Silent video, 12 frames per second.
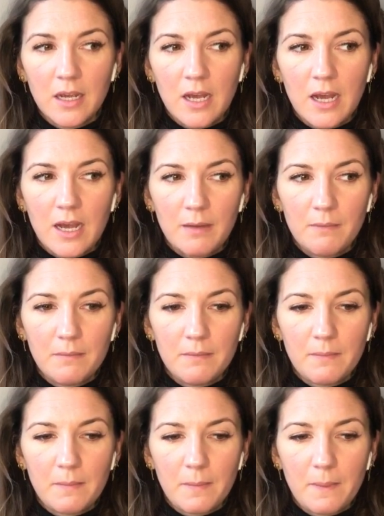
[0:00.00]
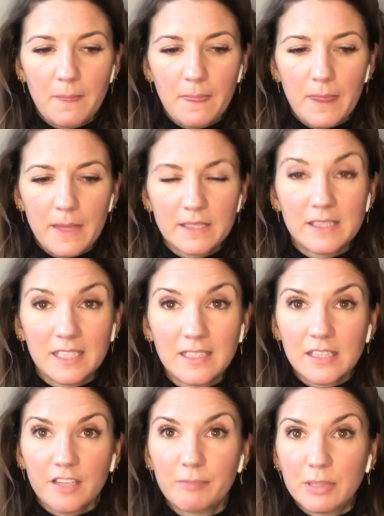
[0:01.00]
um,
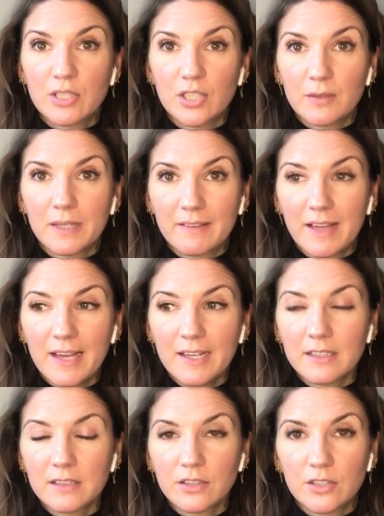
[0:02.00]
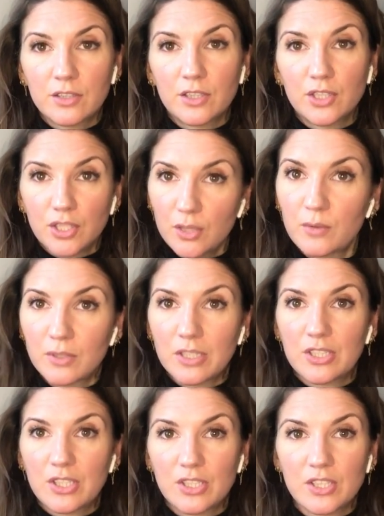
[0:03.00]
since I've been doing that the two
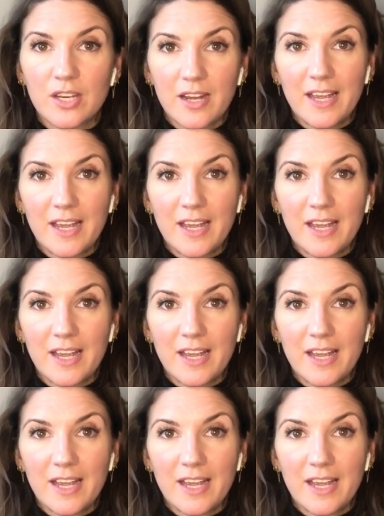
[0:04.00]
auditions that I